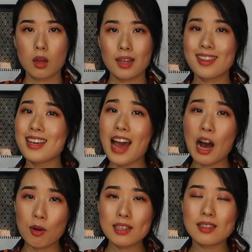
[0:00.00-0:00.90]
The
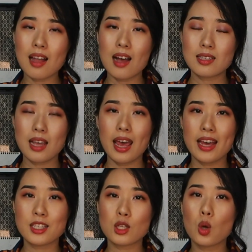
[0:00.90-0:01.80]
hourglass
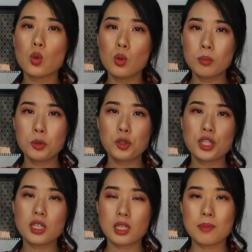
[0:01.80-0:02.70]
has
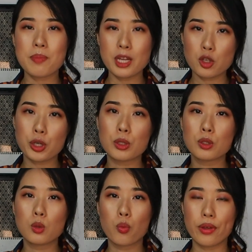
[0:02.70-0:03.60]
almost
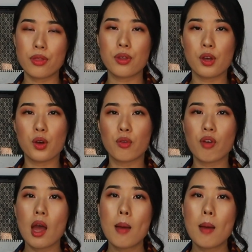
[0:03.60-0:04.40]
symmetrical width of